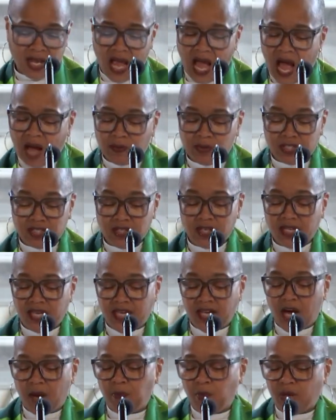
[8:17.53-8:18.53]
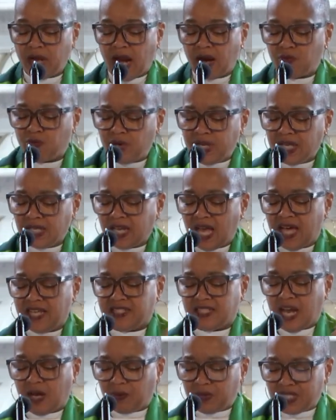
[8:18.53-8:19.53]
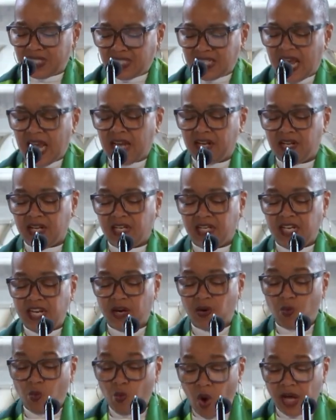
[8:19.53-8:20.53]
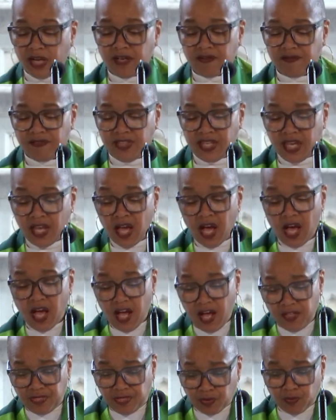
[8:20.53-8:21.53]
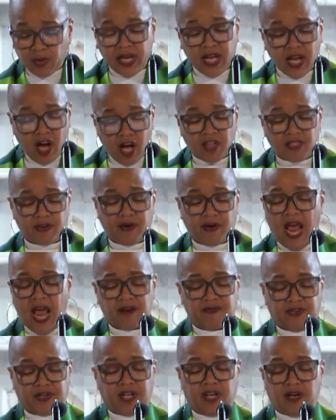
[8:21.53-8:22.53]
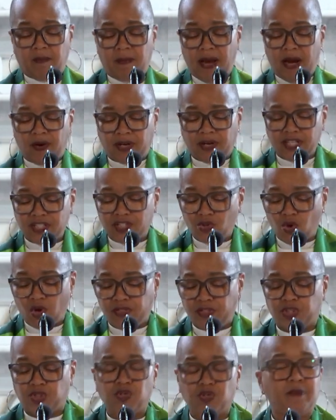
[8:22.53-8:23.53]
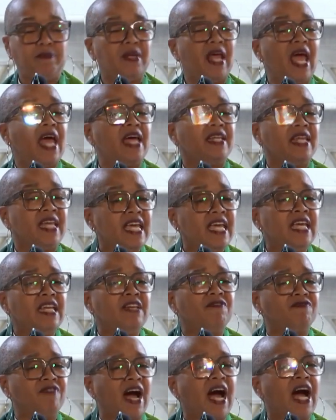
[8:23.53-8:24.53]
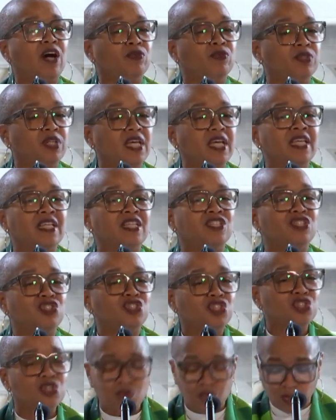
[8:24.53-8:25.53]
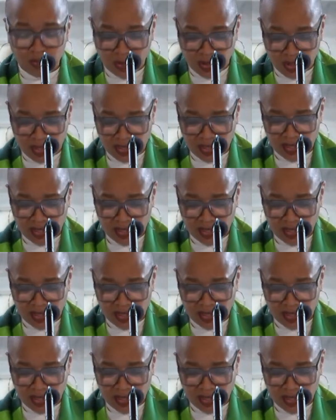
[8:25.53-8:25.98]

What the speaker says: I was looking up when I realized I was standing near one of the three other African Americans on the trip, and he'd found his too.